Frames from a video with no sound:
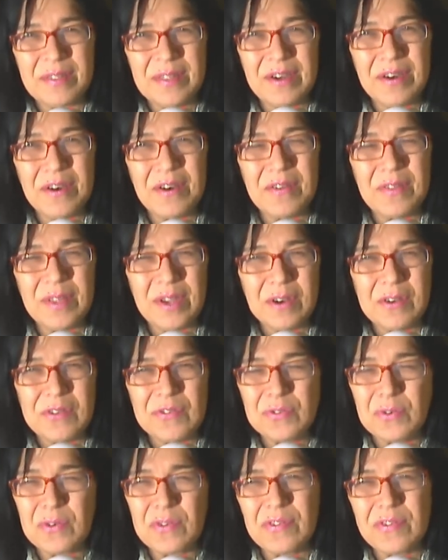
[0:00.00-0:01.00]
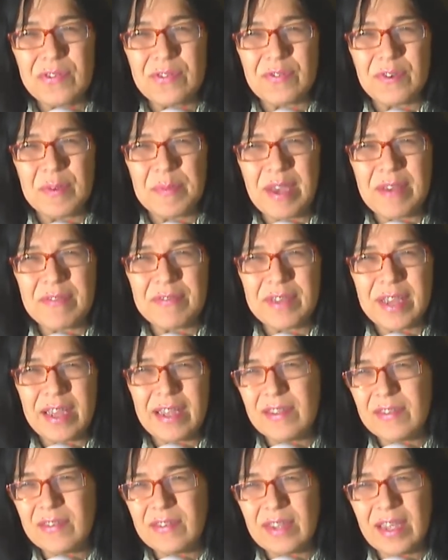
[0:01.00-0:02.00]
There are sources from
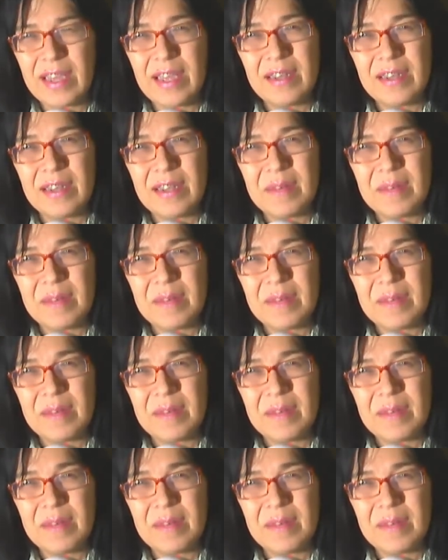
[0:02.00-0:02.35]
Afghanistan